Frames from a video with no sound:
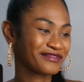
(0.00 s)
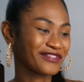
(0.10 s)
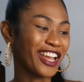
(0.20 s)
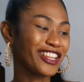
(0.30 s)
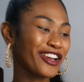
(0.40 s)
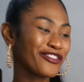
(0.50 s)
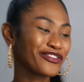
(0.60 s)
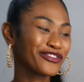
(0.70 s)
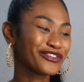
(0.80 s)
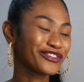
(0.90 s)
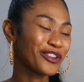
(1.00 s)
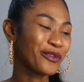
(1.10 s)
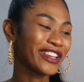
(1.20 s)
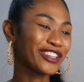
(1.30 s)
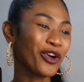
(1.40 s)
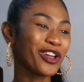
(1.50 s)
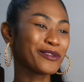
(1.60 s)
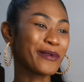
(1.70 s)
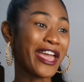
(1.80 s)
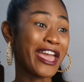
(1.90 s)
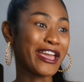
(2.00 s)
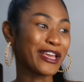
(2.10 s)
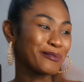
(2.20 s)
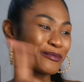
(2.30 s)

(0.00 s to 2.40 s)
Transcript: I love the way they call him Abe.